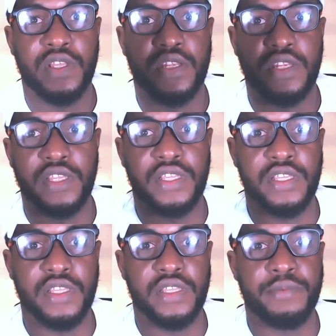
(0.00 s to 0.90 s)

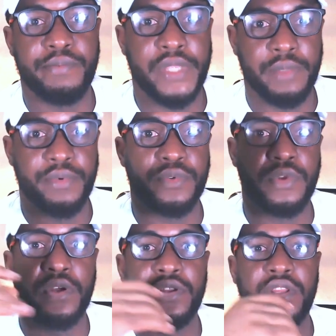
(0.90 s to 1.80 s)
the
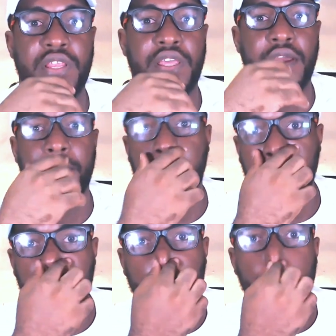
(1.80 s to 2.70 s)
people on there.
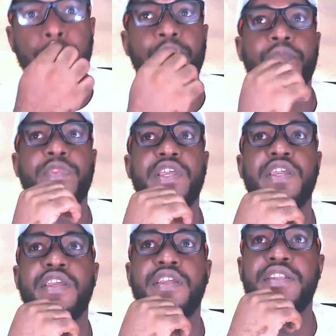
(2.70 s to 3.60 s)

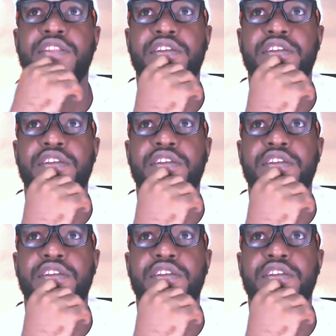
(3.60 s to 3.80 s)
Then